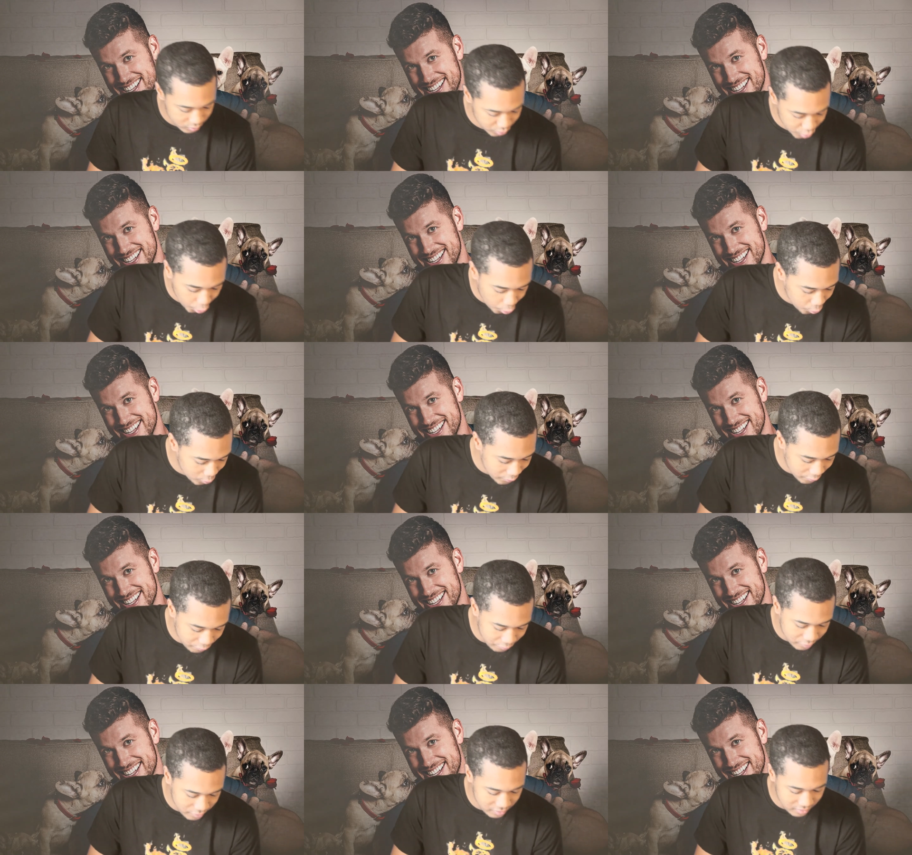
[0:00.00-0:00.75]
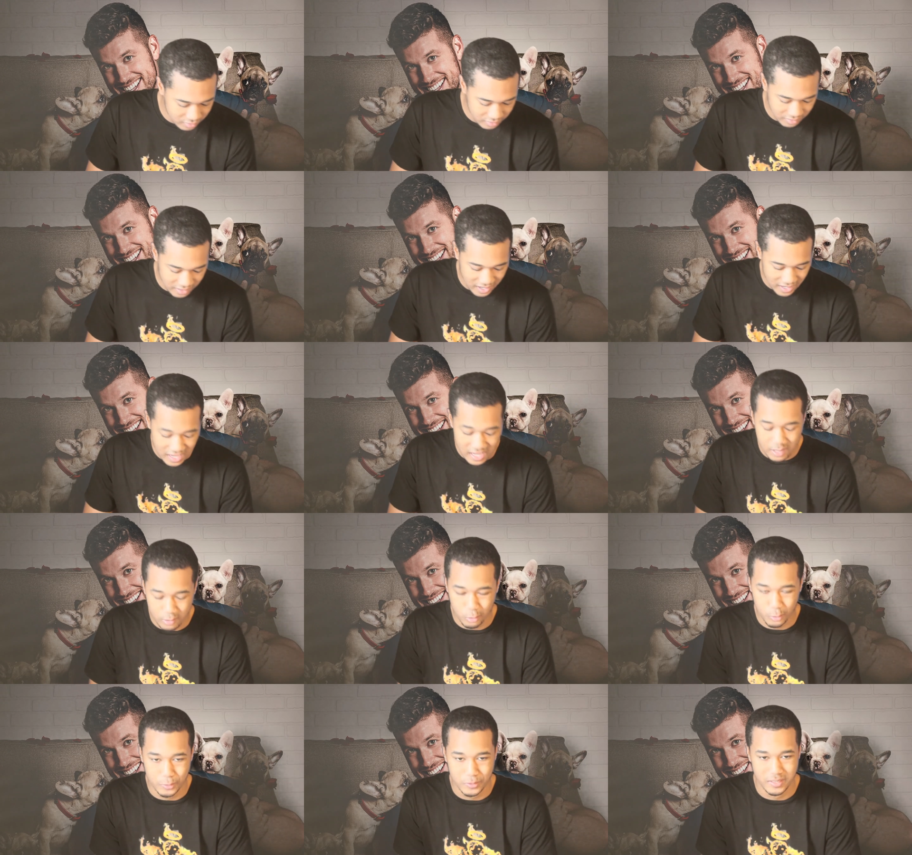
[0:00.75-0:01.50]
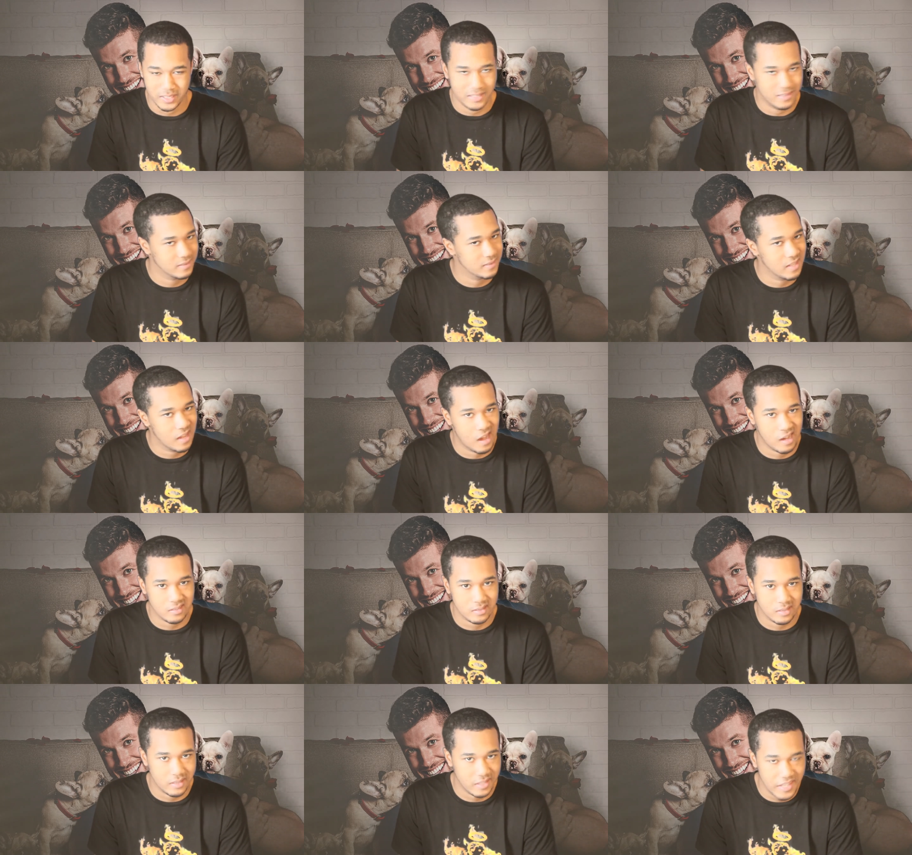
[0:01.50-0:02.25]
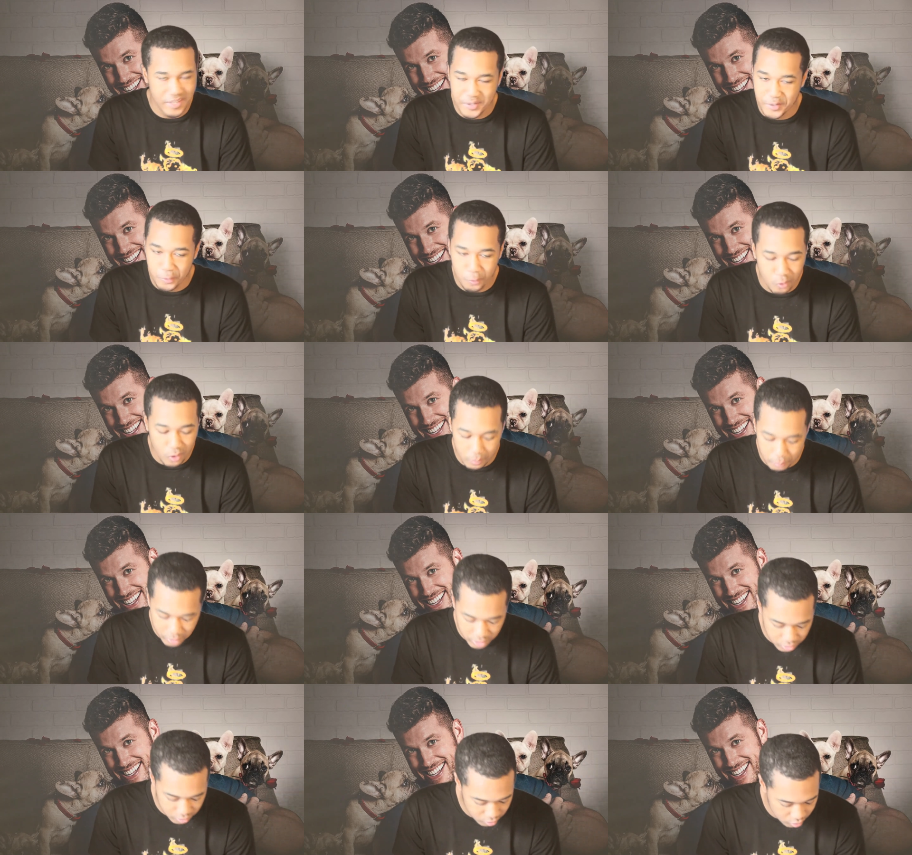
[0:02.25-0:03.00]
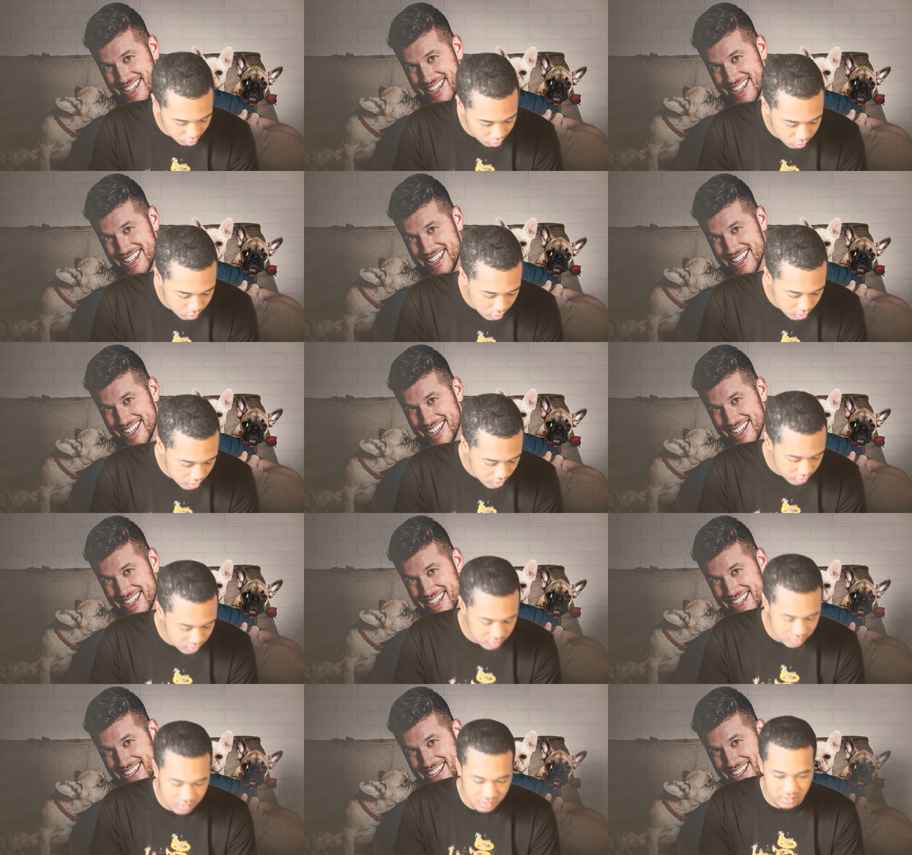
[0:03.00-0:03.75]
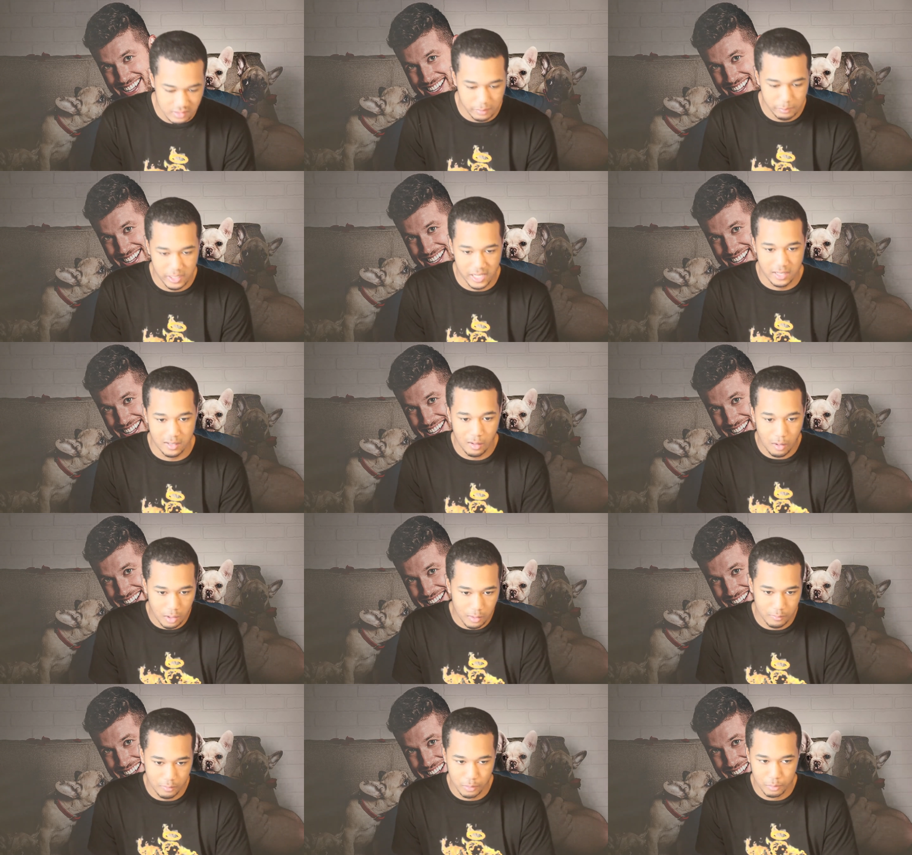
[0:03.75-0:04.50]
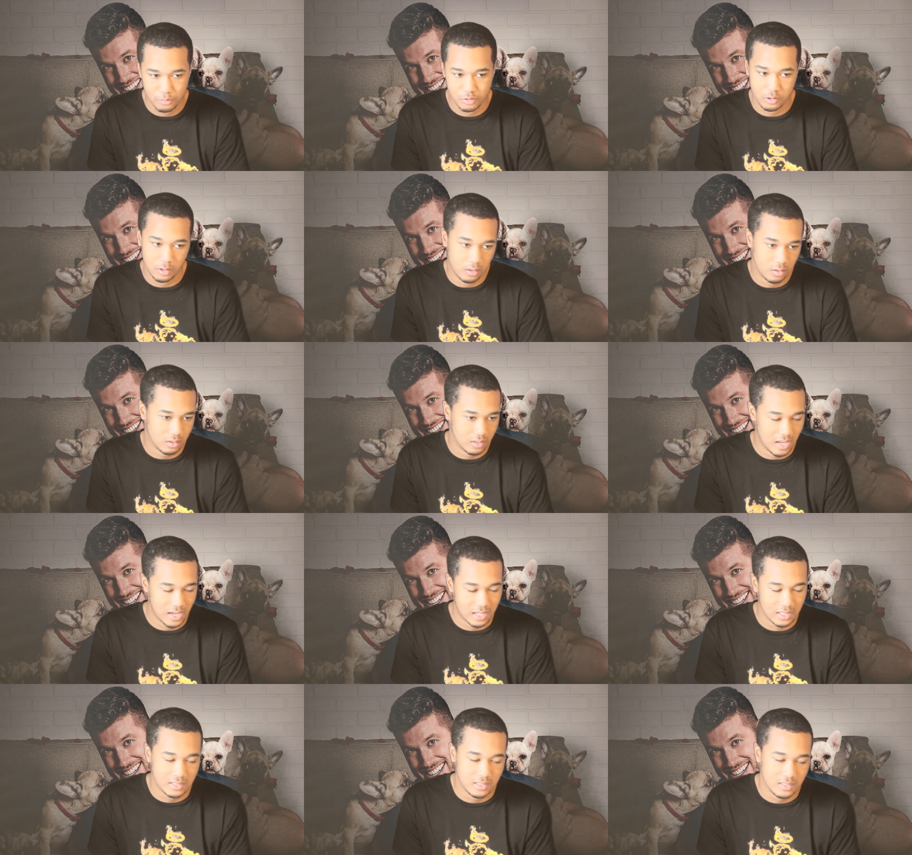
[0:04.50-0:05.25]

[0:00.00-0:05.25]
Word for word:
Speaker 1: know if he can handle intoxicated women, you know, because it seemed like all of them drunk. Like I